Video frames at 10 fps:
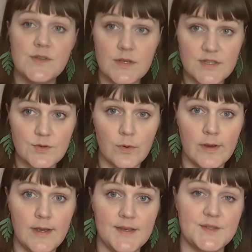this
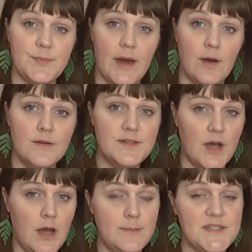story is about
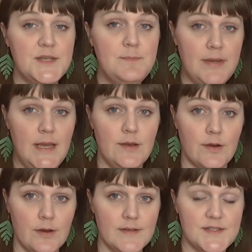Thompson
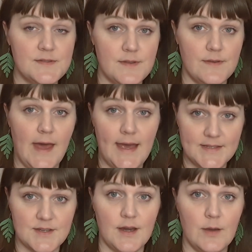Peters, the
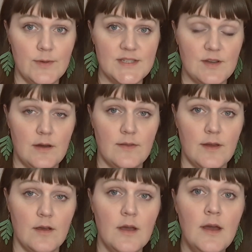last guy we saw
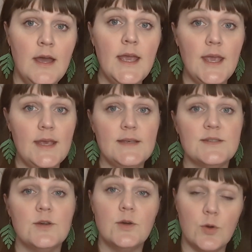there,
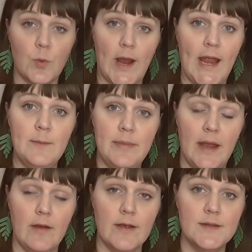his
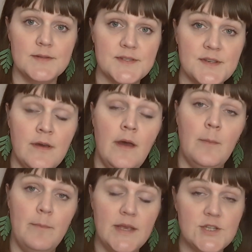grandparents,
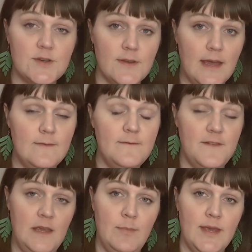Mitchell and
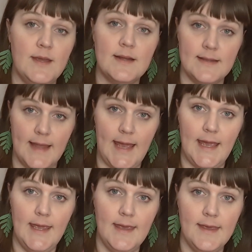Phoebe
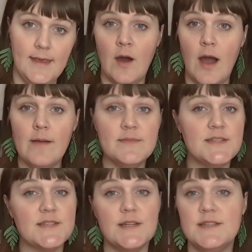Clay. Now, I'm
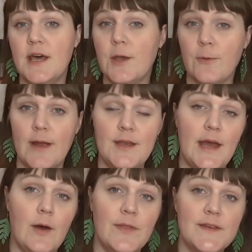just going to tell you right
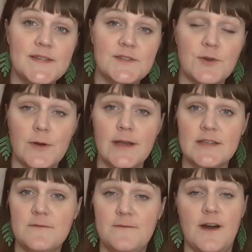now, this story is
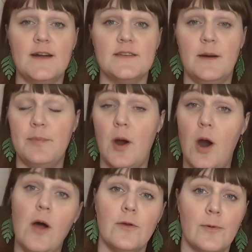fucked up
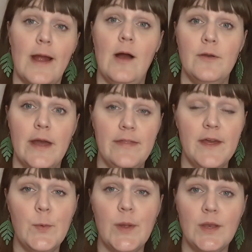all around. I
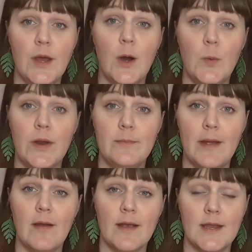think we know what
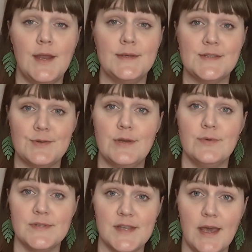American history
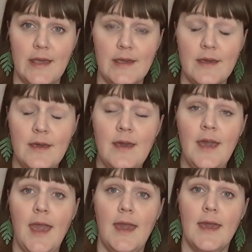was like,
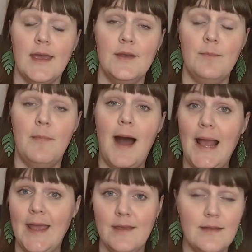and
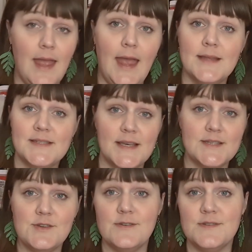my
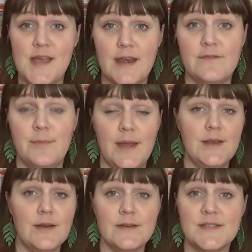ancestors that have been
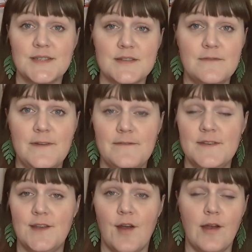here since the
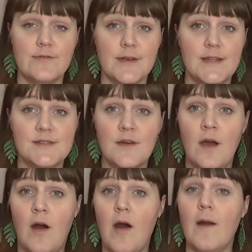1500s
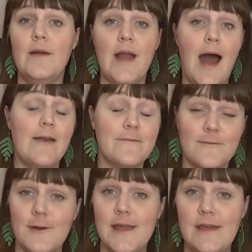are not
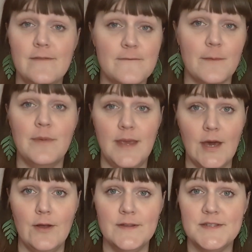free from
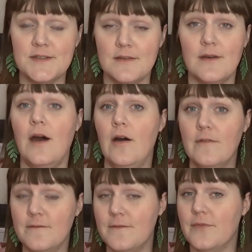guilt
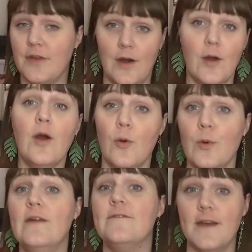of the
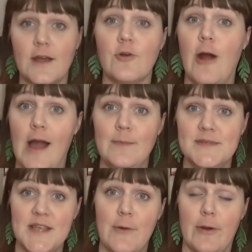horrific crimes
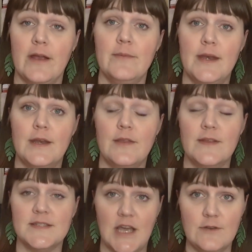that were committed in
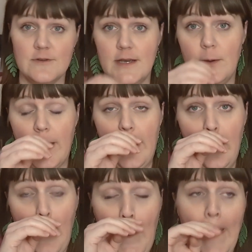this country, okay?
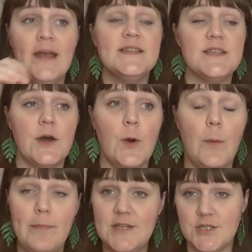So,
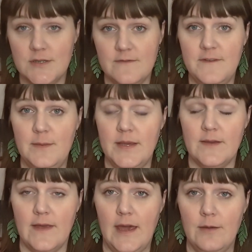Mitchell and Phoebe
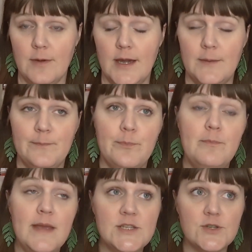Clay, right?
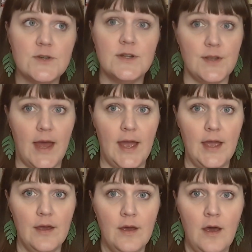Mitchell Clay